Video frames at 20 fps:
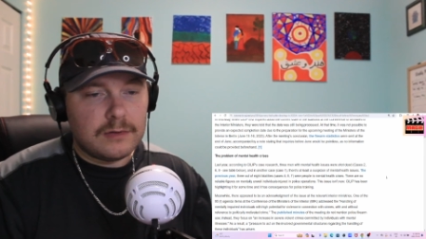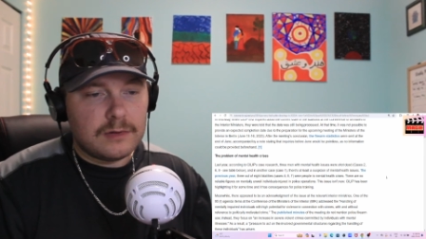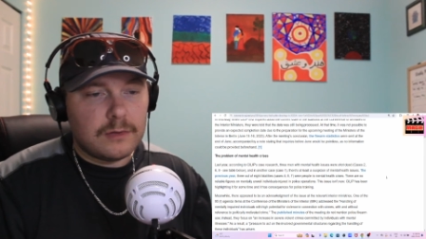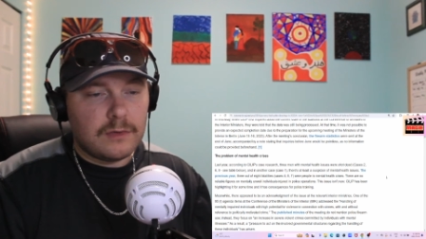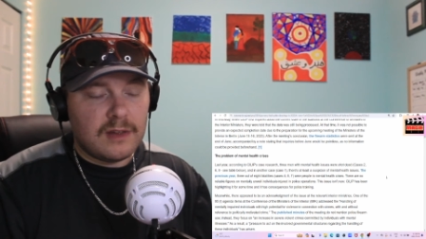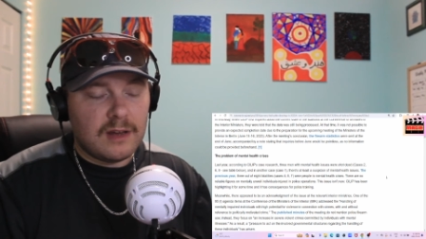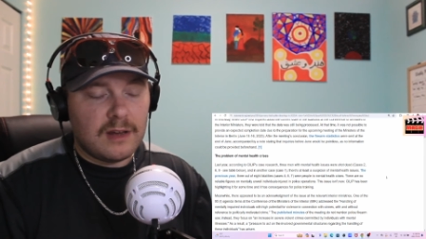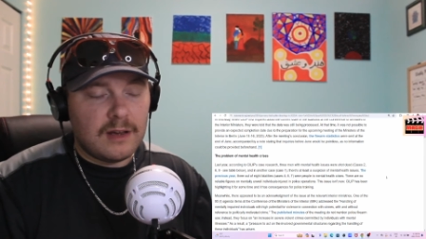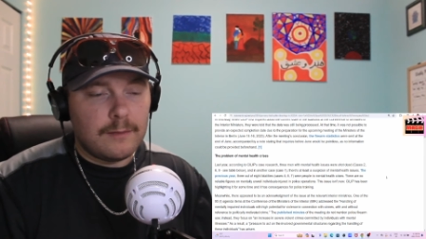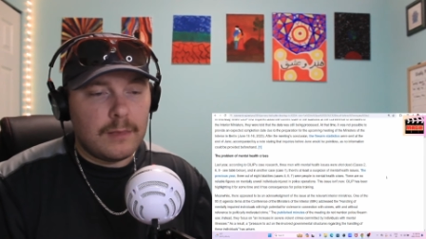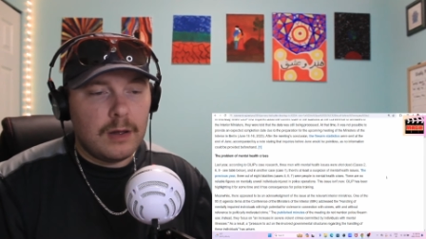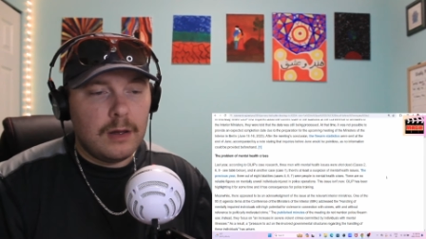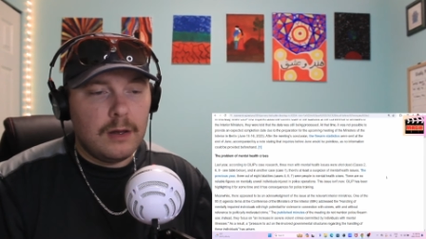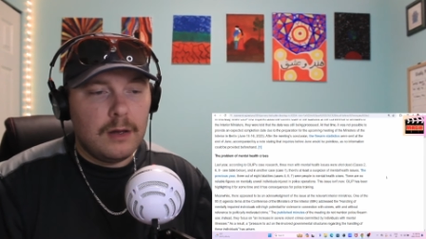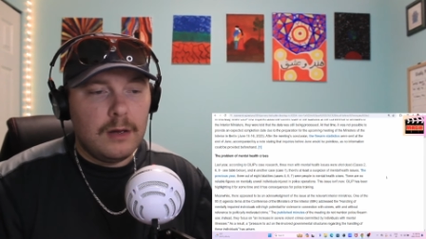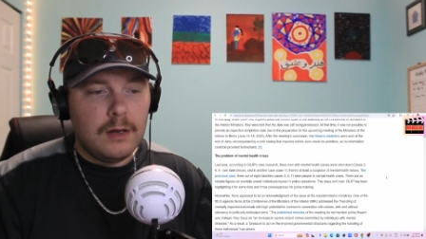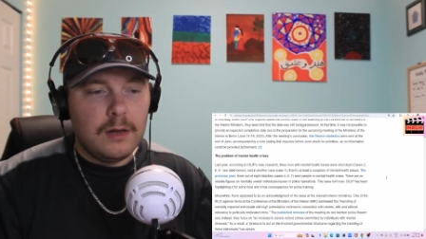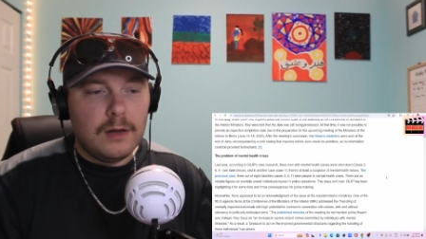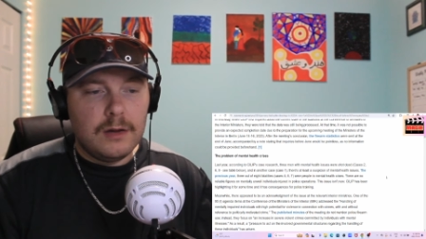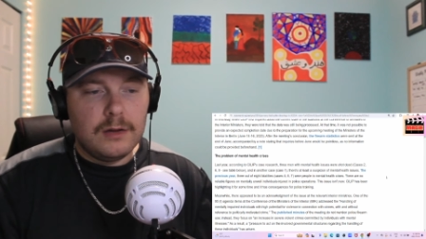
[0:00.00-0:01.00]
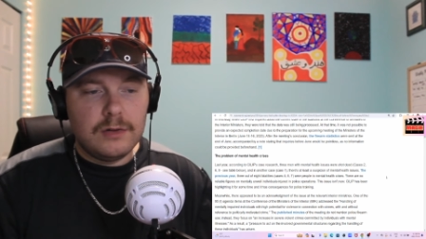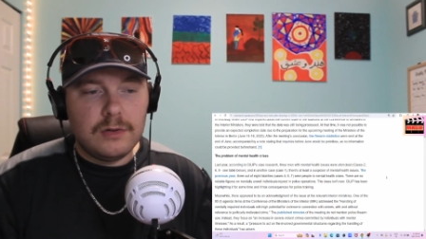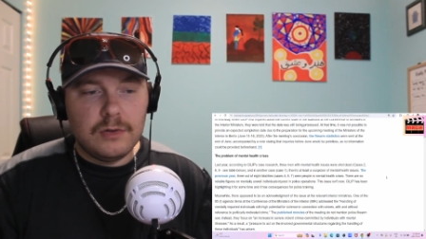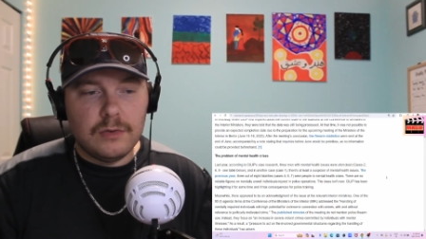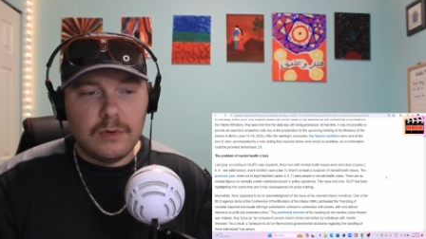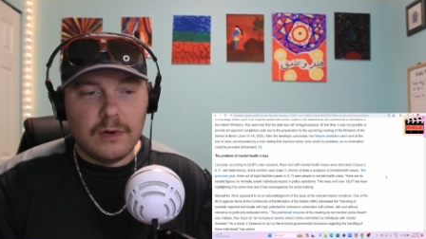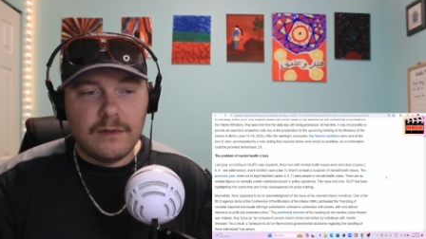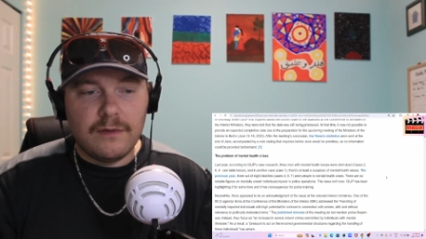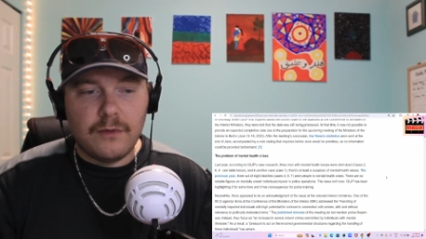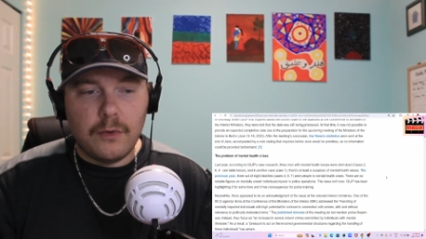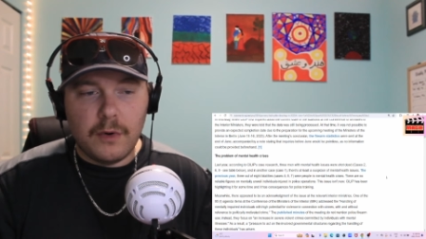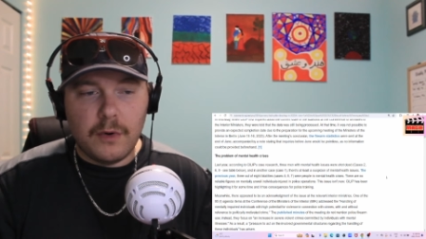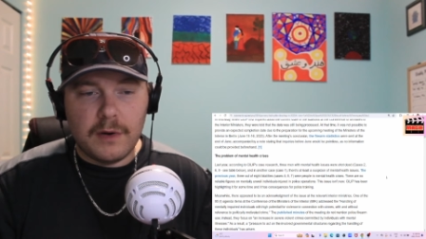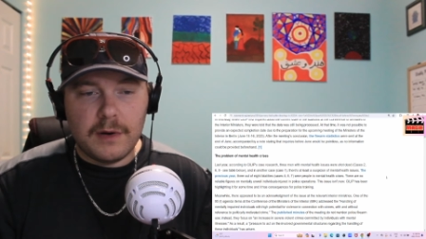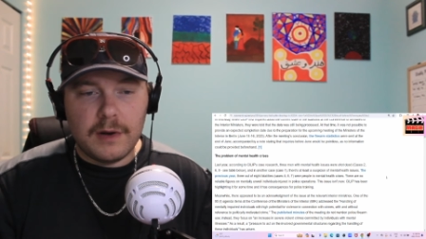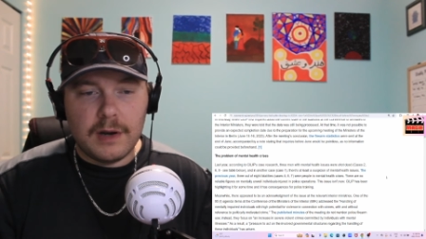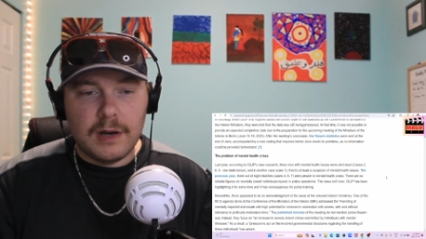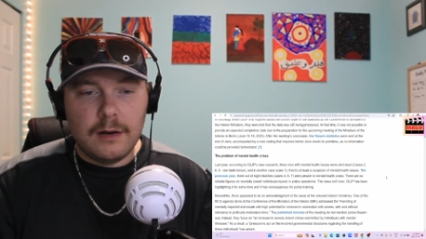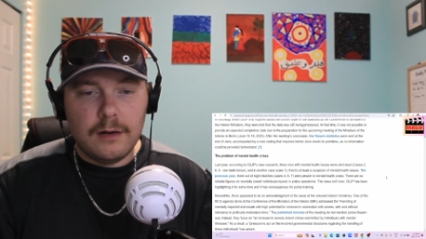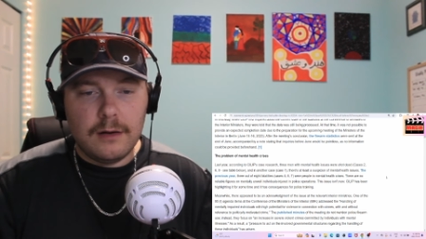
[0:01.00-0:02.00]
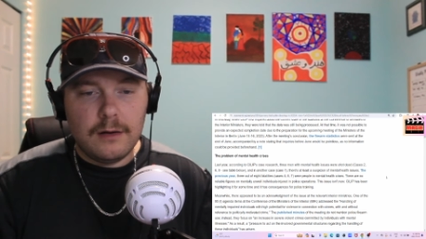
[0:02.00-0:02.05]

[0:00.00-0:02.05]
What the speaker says: with him to avoid